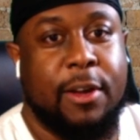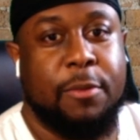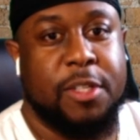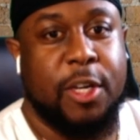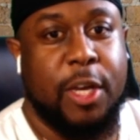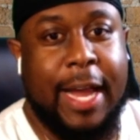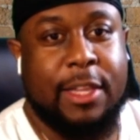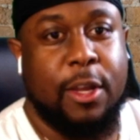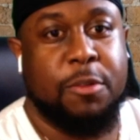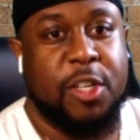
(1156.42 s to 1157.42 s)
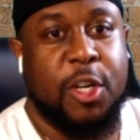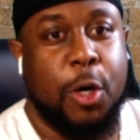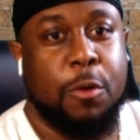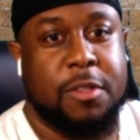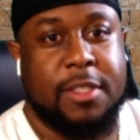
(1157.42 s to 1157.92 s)
I thought he was a
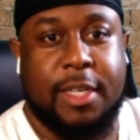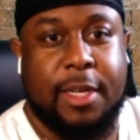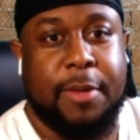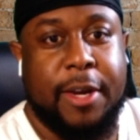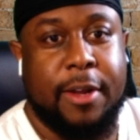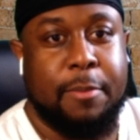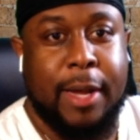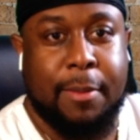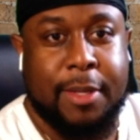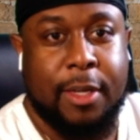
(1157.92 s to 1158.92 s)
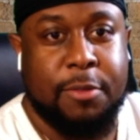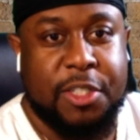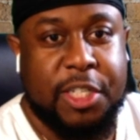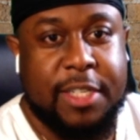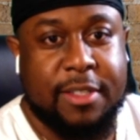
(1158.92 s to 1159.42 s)
ghost because I kept hearing about him. I thought he
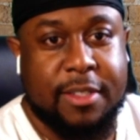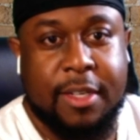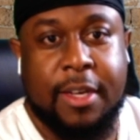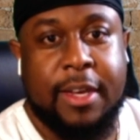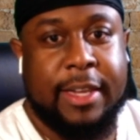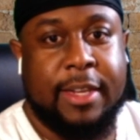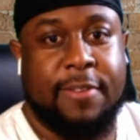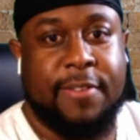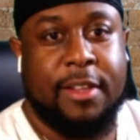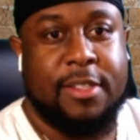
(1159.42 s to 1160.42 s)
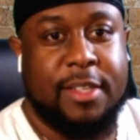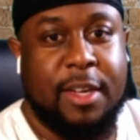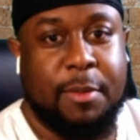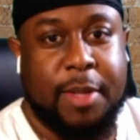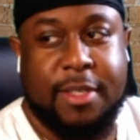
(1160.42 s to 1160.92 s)
was Jesus, and then I finally
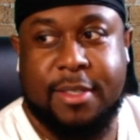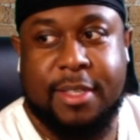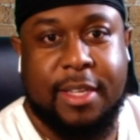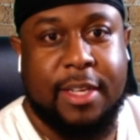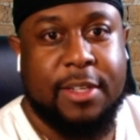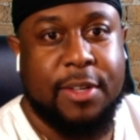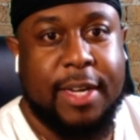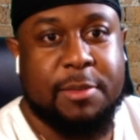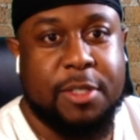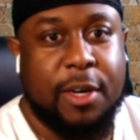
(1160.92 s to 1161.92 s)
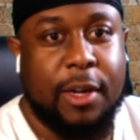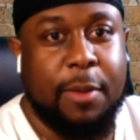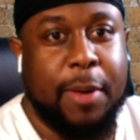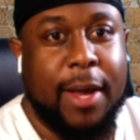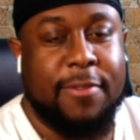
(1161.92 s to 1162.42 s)
see him. I'm like, this is the kid you guys have been talking
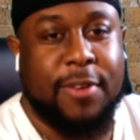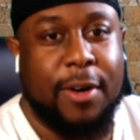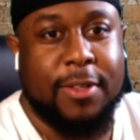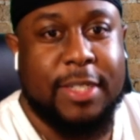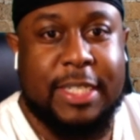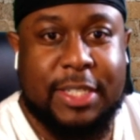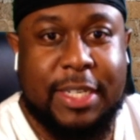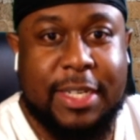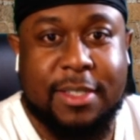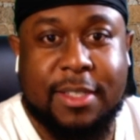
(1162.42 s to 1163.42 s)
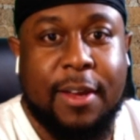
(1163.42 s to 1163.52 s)
about for all these years.